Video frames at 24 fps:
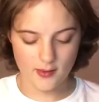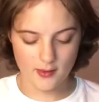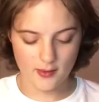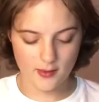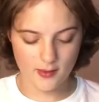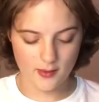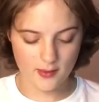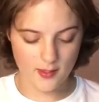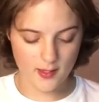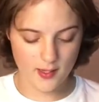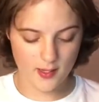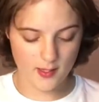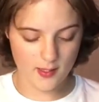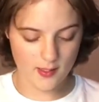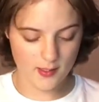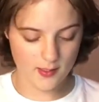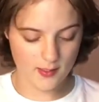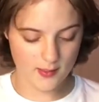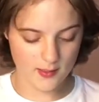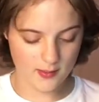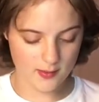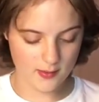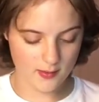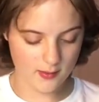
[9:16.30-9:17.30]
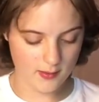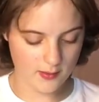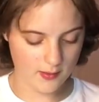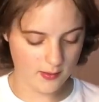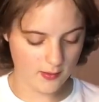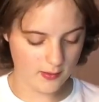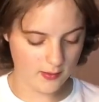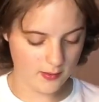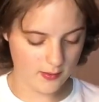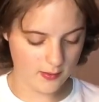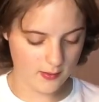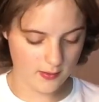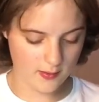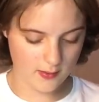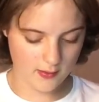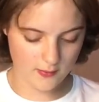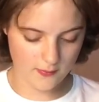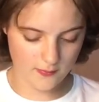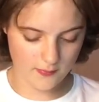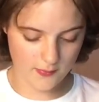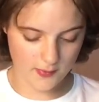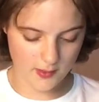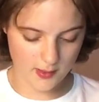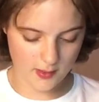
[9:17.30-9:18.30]
There is
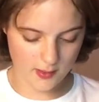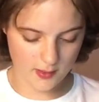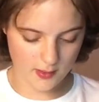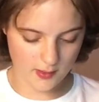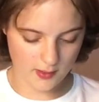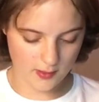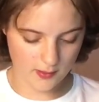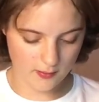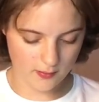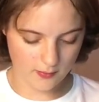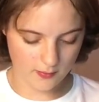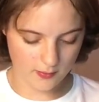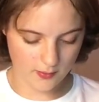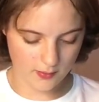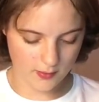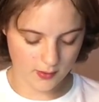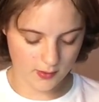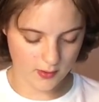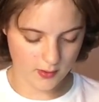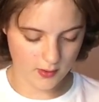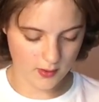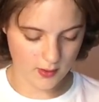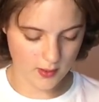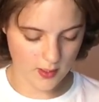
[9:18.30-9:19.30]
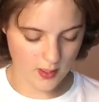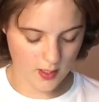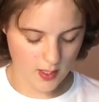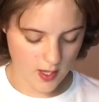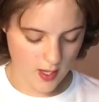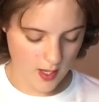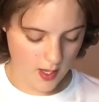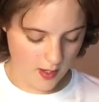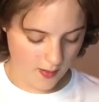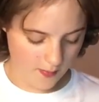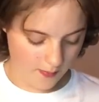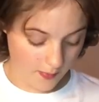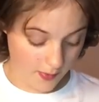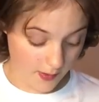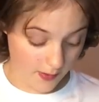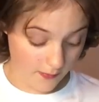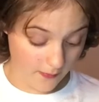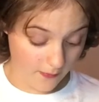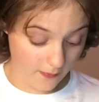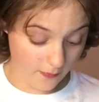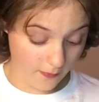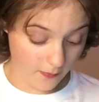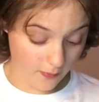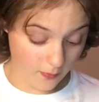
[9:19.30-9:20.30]
something else
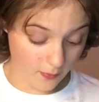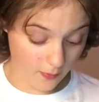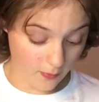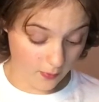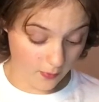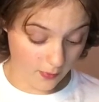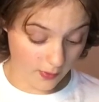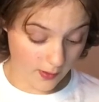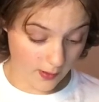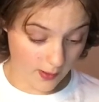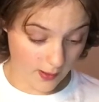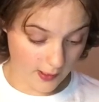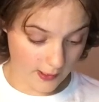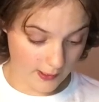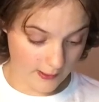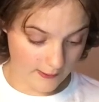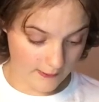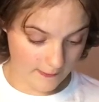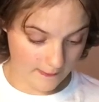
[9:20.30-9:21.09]
before that.